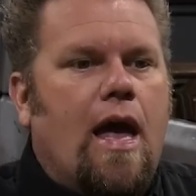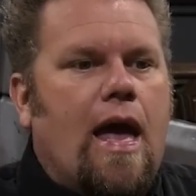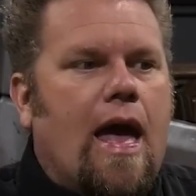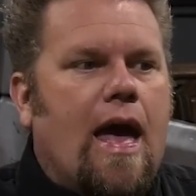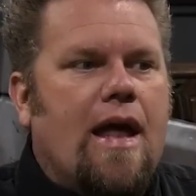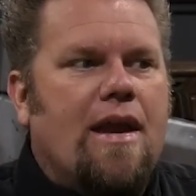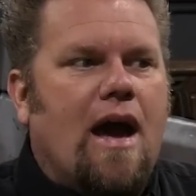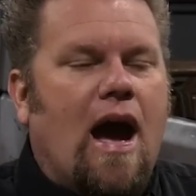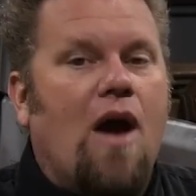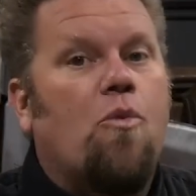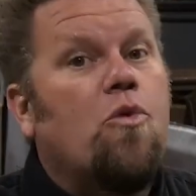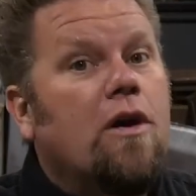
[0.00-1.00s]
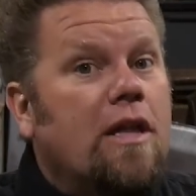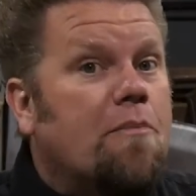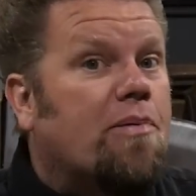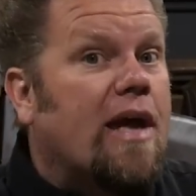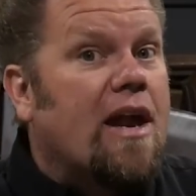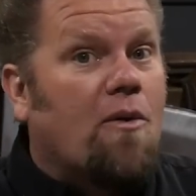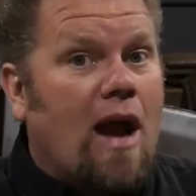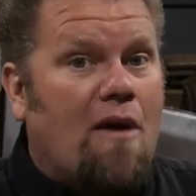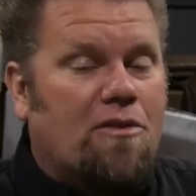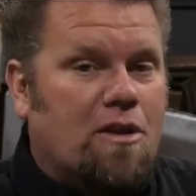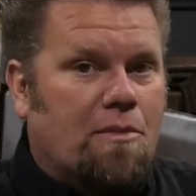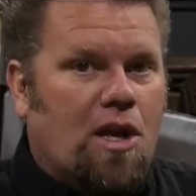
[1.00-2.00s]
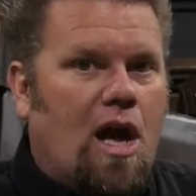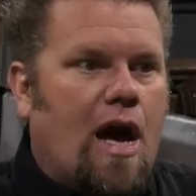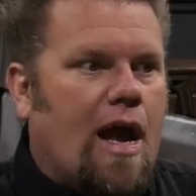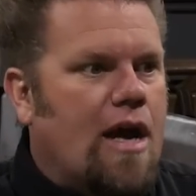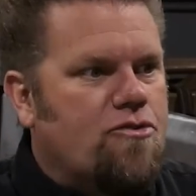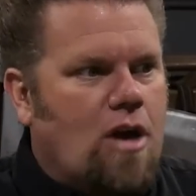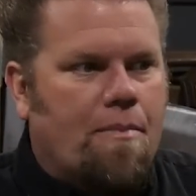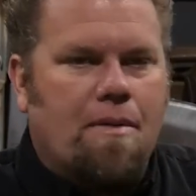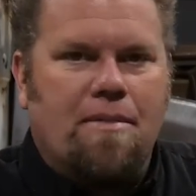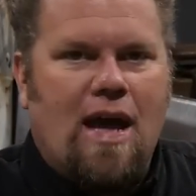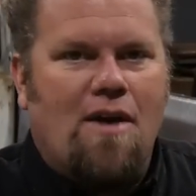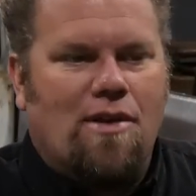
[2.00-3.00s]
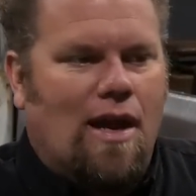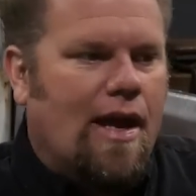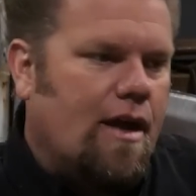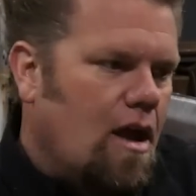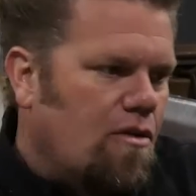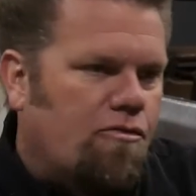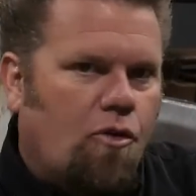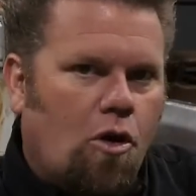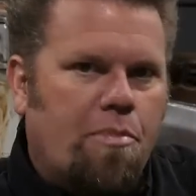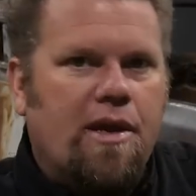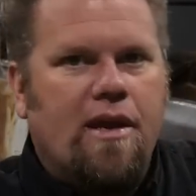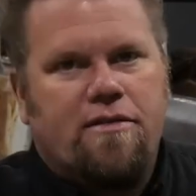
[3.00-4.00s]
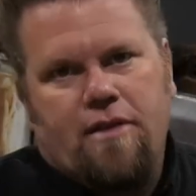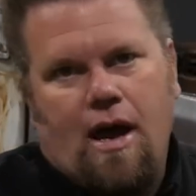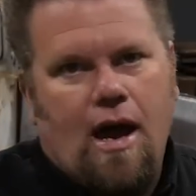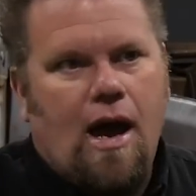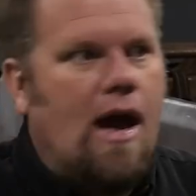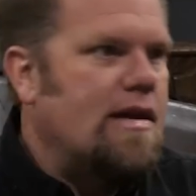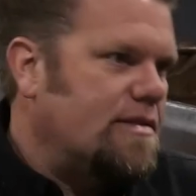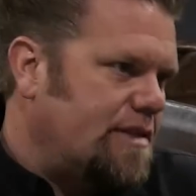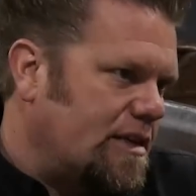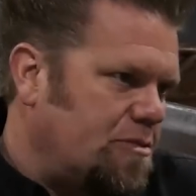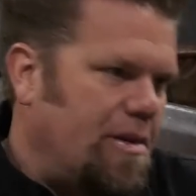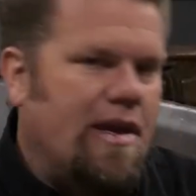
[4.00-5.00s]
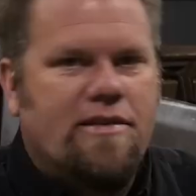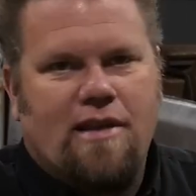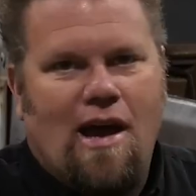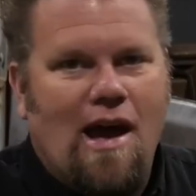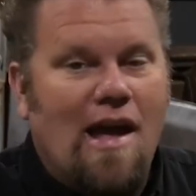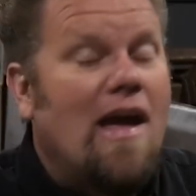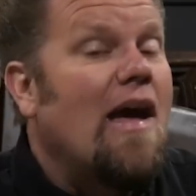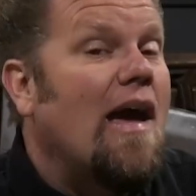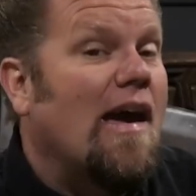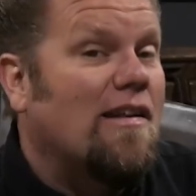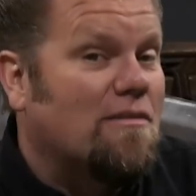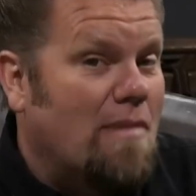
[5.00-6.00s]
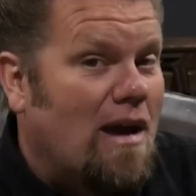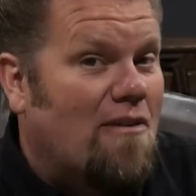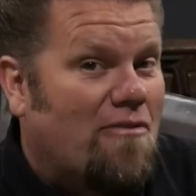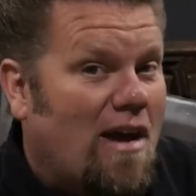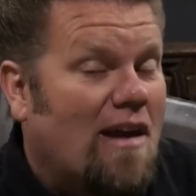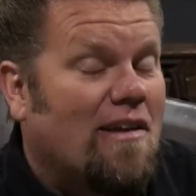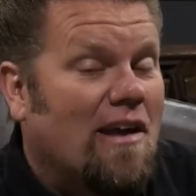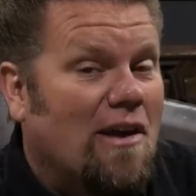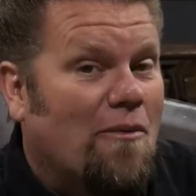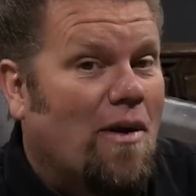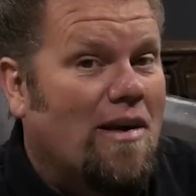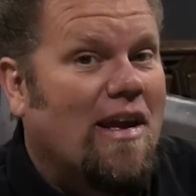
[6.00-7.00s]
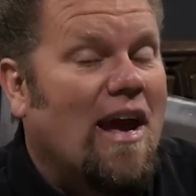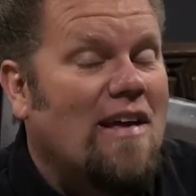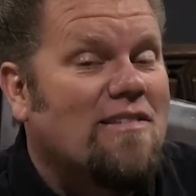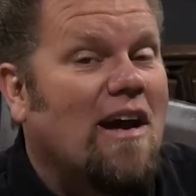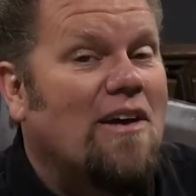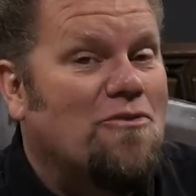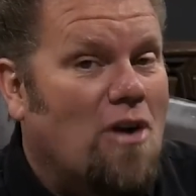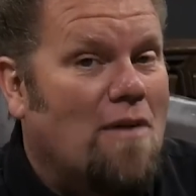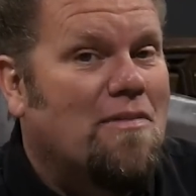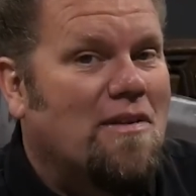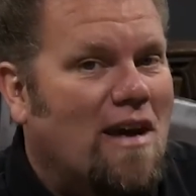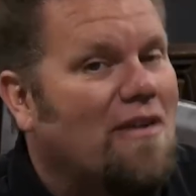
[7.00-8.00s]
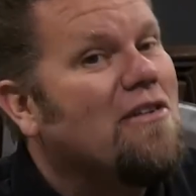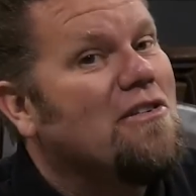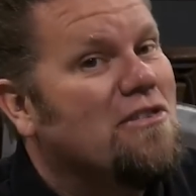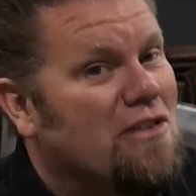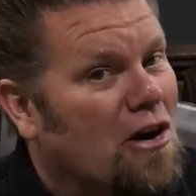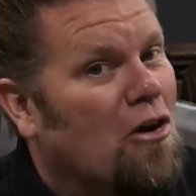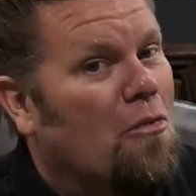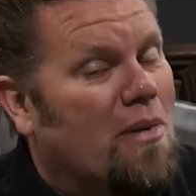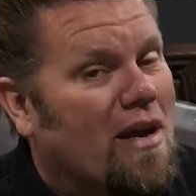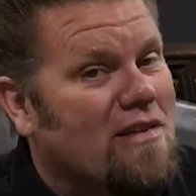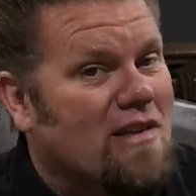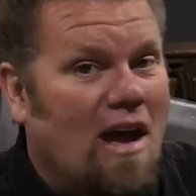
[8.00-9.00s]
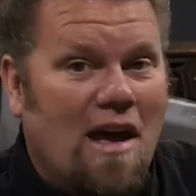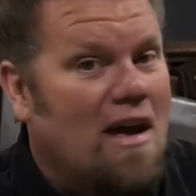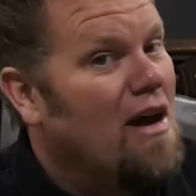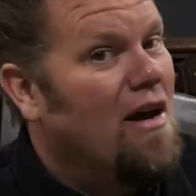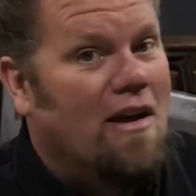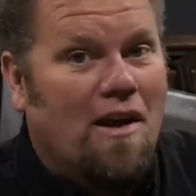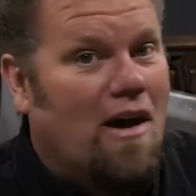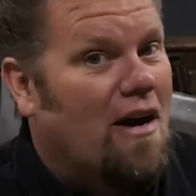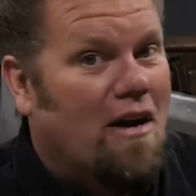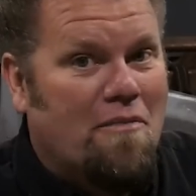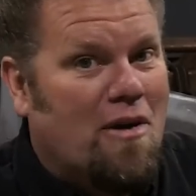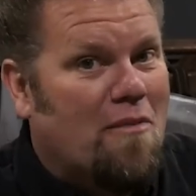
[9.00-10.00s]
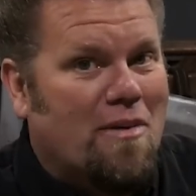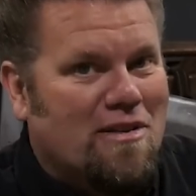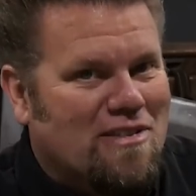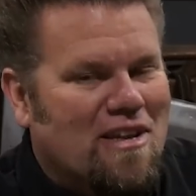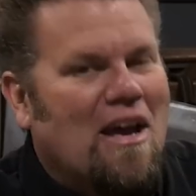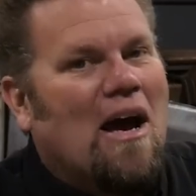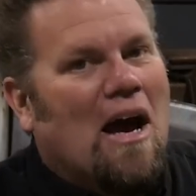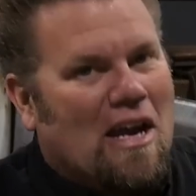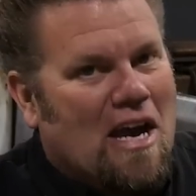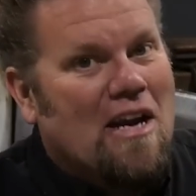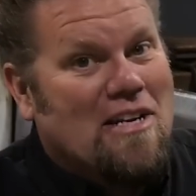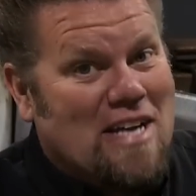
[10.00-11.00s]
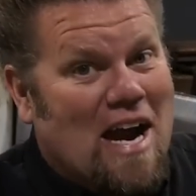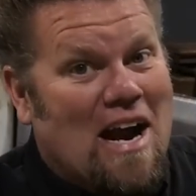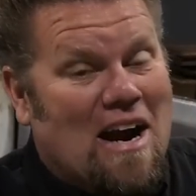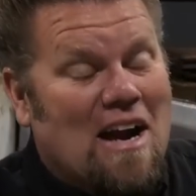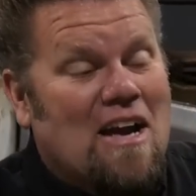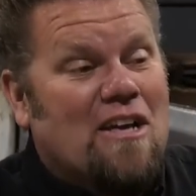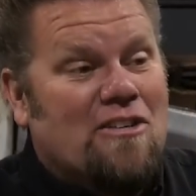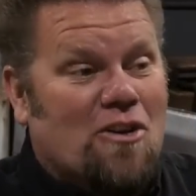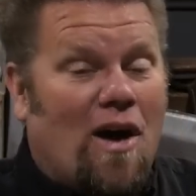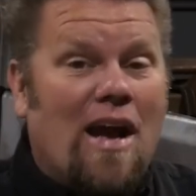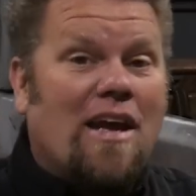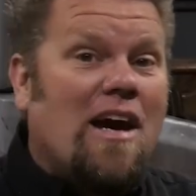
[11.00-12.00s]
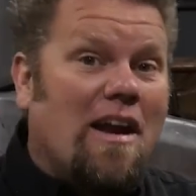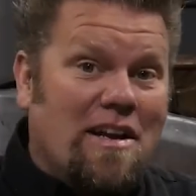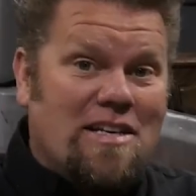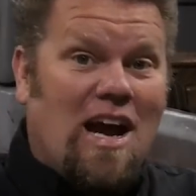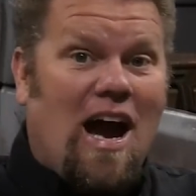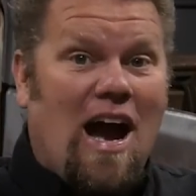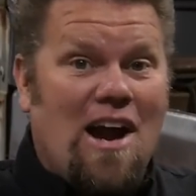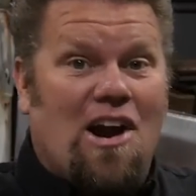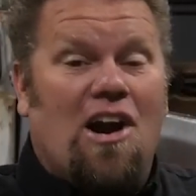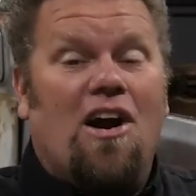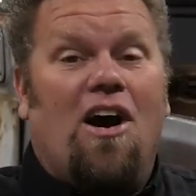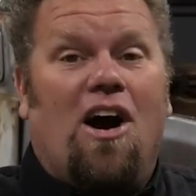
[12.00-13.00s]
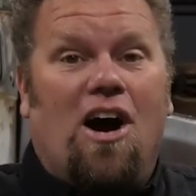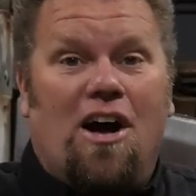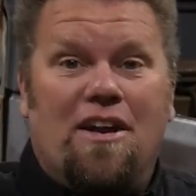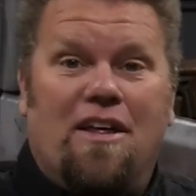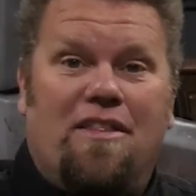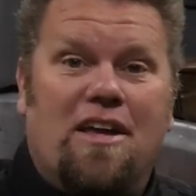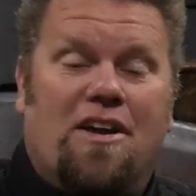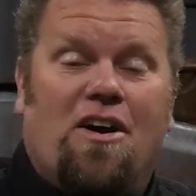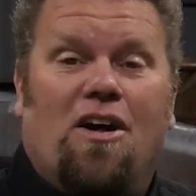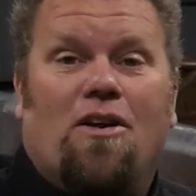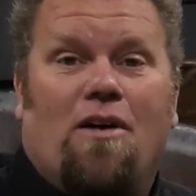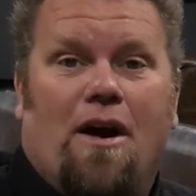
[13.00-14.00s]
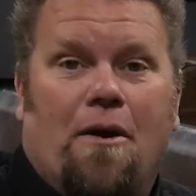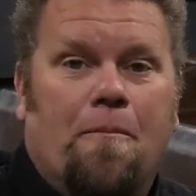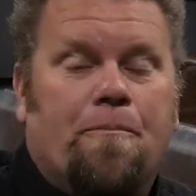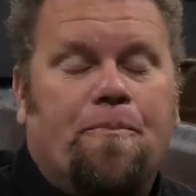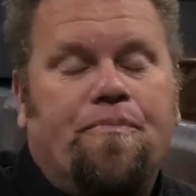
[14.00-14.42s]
And I really played around with them a lot. I dropped them down to like 4 PSI, 6 PSI. And as a matter of fact, in one case, I dropped it down to 0 PSI. Not on purpose, I cut a tire. So I cut a tire on the Colorado